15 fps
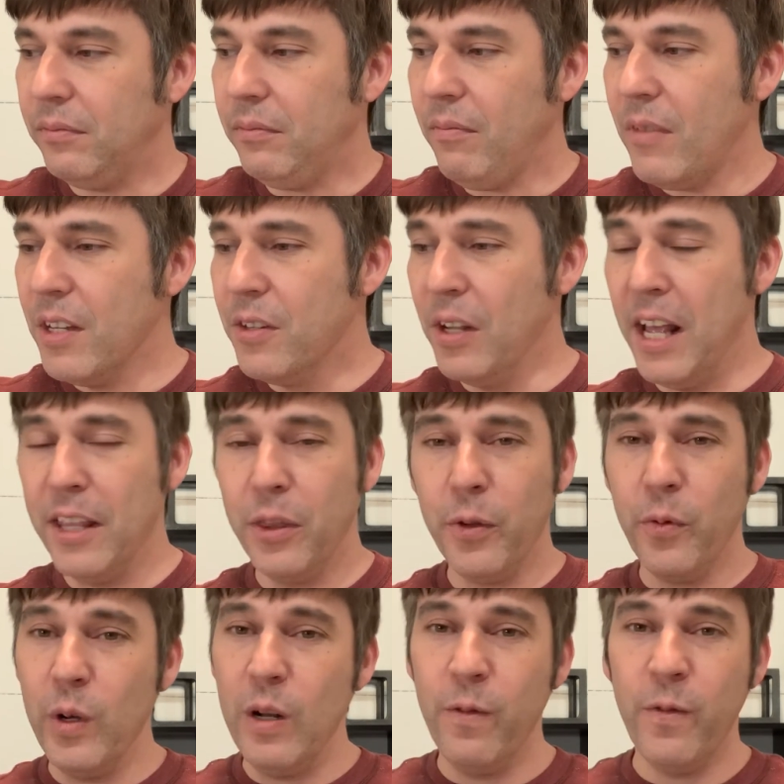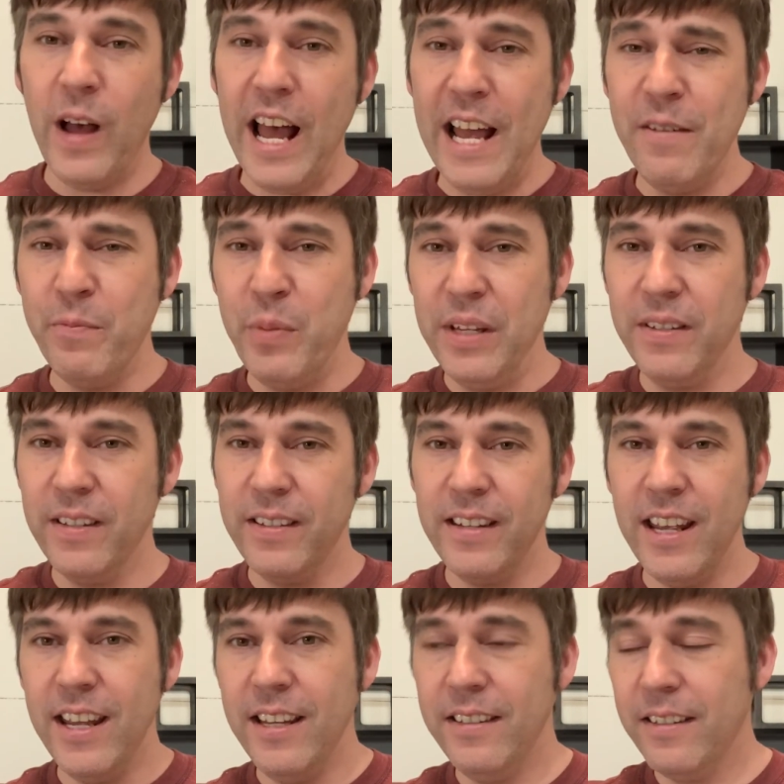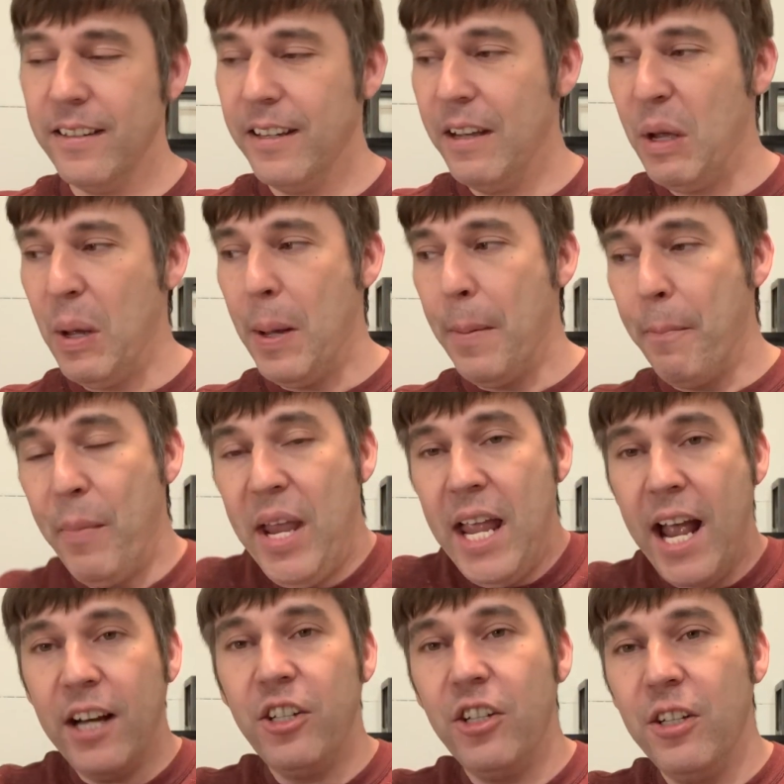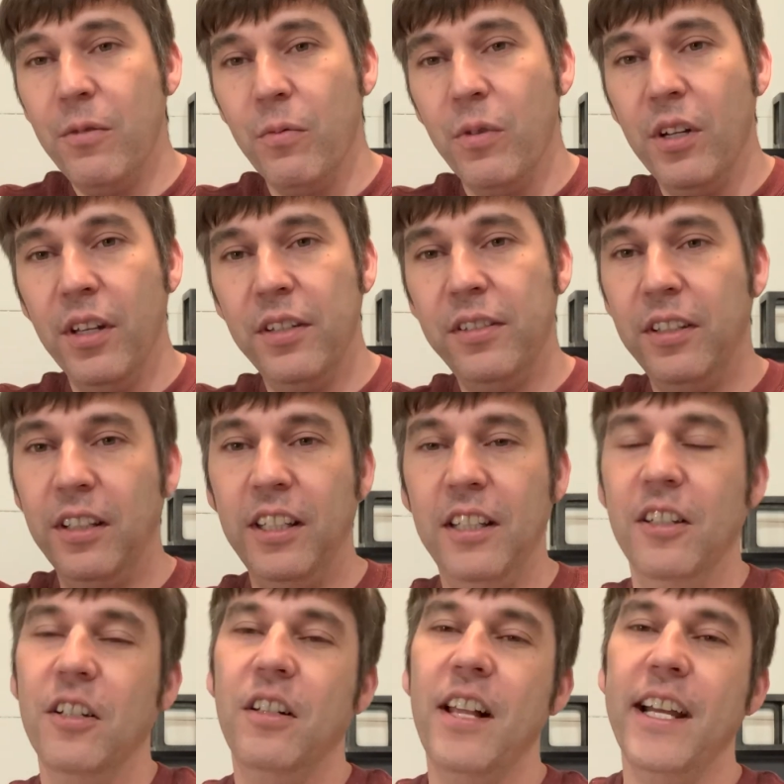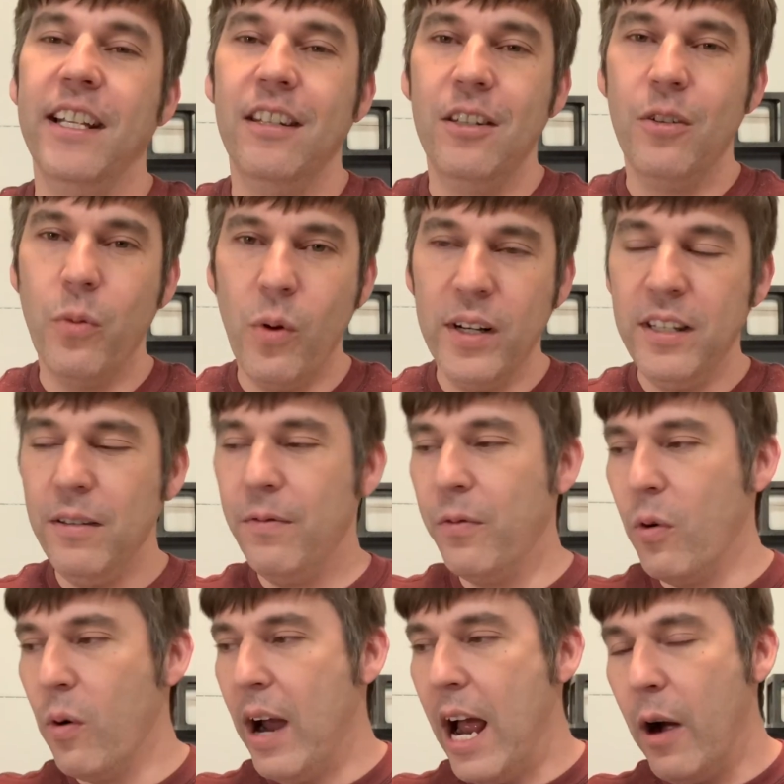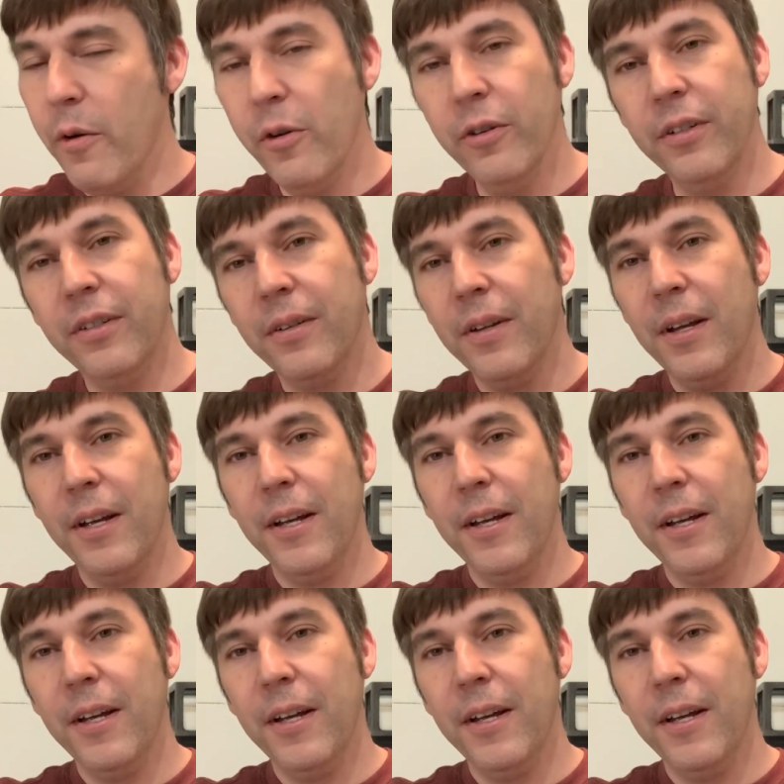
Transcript: So that three to five business days may actually realistically look like twenty-four hours,